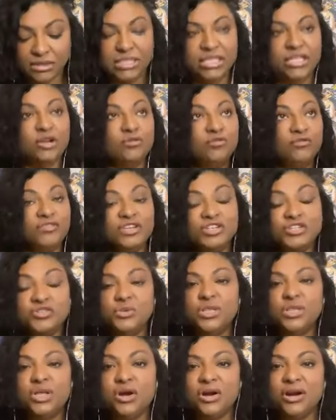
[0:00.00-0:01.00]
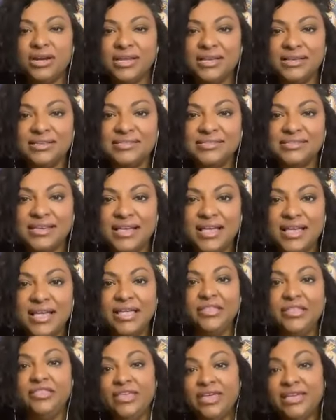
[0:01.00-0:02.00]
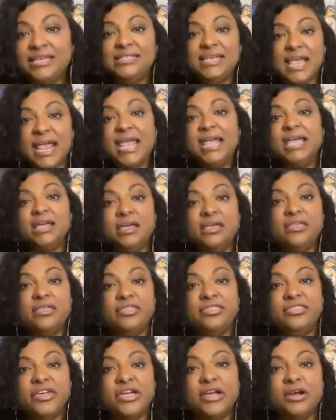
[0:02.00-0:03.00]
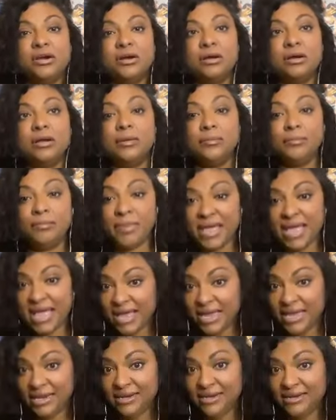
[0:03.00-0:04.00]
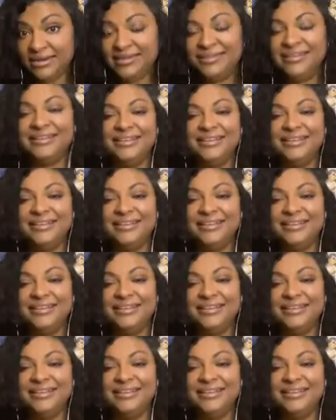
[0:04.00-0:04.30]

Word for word: you know, visual artists, they take their pain